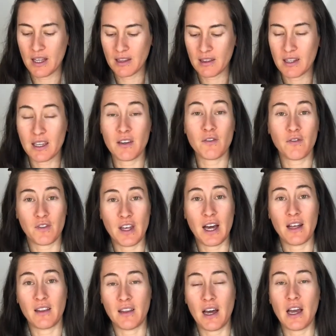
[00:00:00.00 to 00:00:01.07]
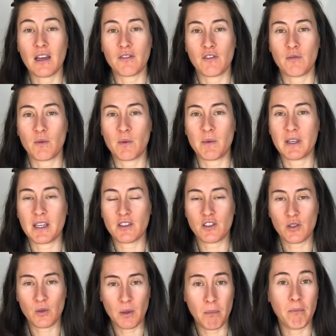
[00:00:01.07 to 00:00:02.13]
live that life and you begin
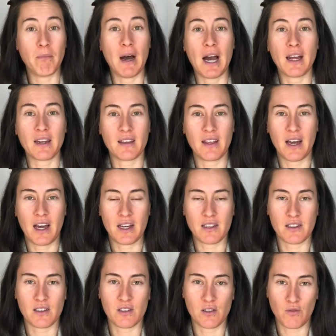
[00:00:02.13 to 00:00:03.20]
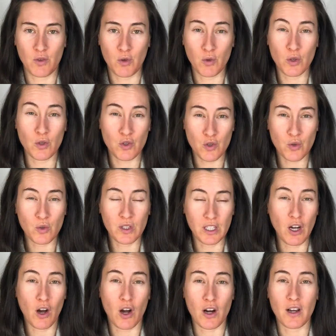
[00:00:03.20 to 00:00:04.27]
to embody that essence of who you truly
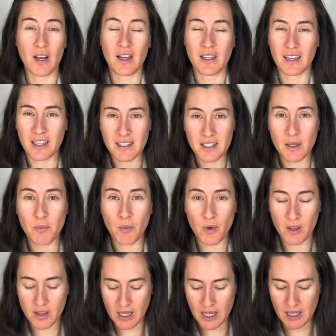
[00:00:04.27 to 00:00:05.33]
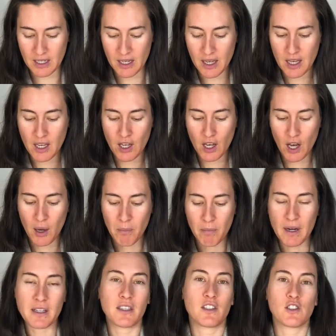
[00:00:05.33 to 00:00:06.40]
are, like deep within,
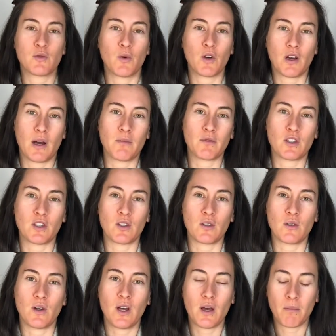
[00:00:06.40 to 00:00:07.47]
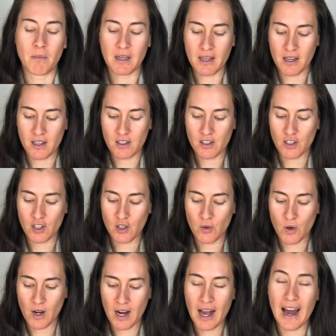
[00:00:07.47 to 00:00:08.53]
abundance will come to you because you
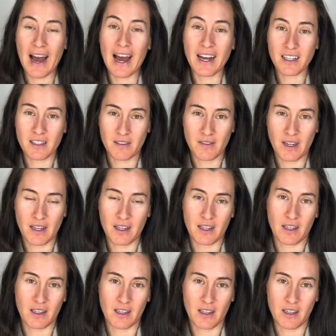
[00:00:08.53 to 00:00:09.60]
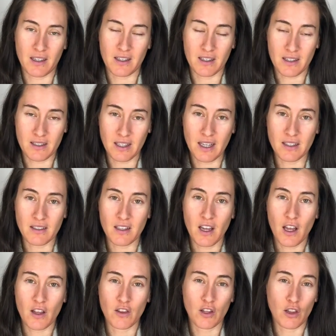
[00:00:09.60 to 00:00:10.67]
are activating, in a sense,
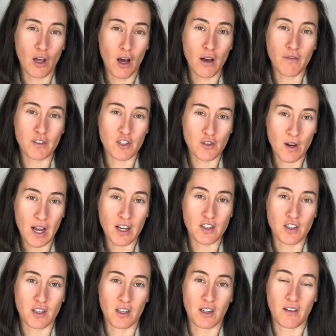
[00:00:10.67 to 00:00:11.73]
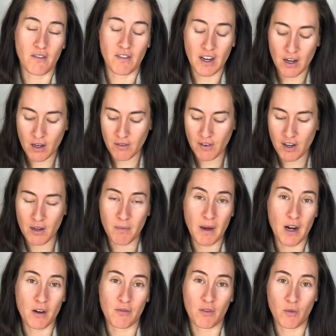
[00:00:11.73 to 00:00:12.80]
the law of attraction in a very, very
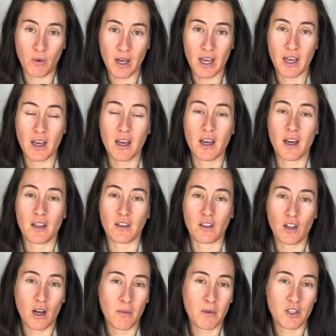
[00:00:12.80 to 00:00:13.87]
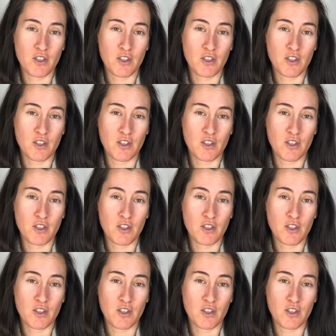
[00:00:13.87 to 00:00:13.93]
powerful way. And the law